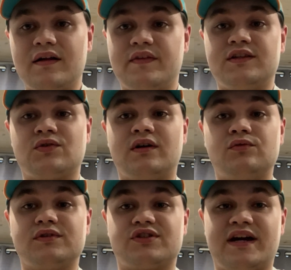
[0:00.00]
that's around
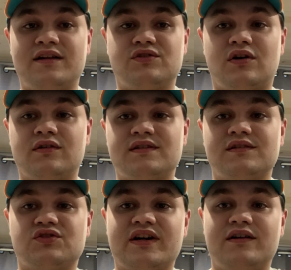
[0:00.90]
what Chad
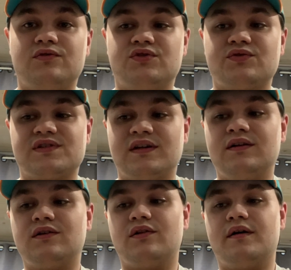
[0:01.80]

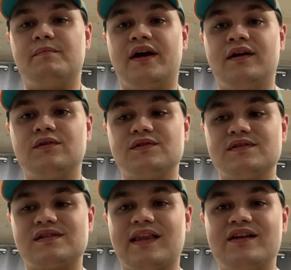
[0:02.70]
Ochocinco, the
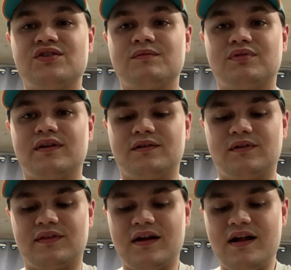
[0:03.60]
Bengals legend, played
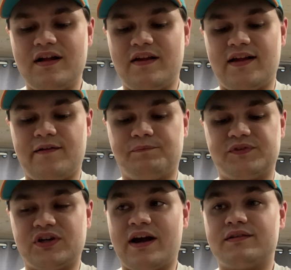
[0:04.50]
with. And
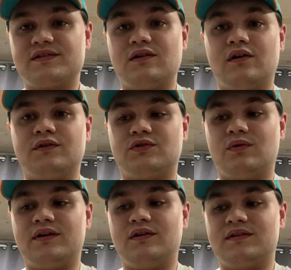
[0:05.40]
Chad has gone on
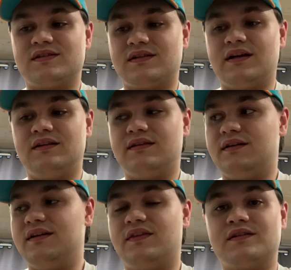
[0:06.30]
Twitter and stated
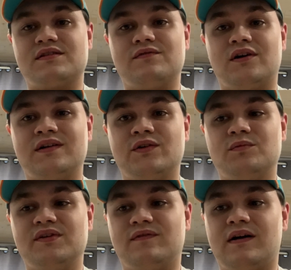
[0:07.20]
that he thinks Devonte will
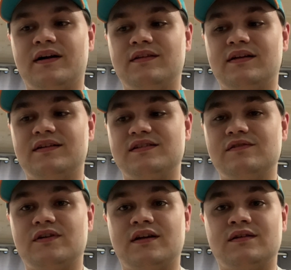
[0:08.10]
be fine, and that he's
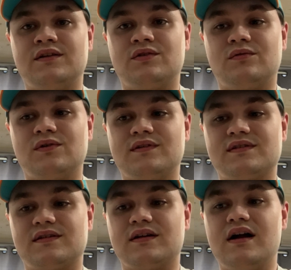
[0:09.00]
even hinted
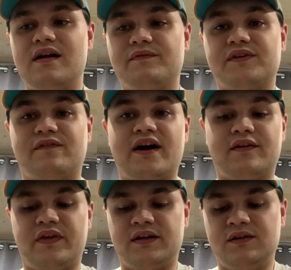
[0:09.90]
towards the
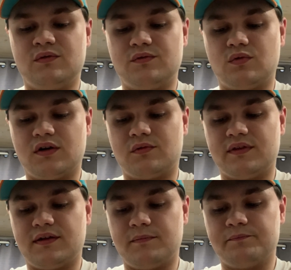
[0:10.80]
fact that he would work
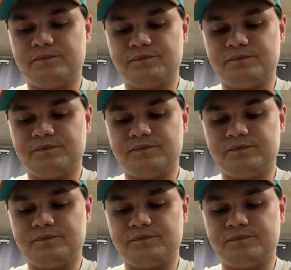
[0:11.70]
with him.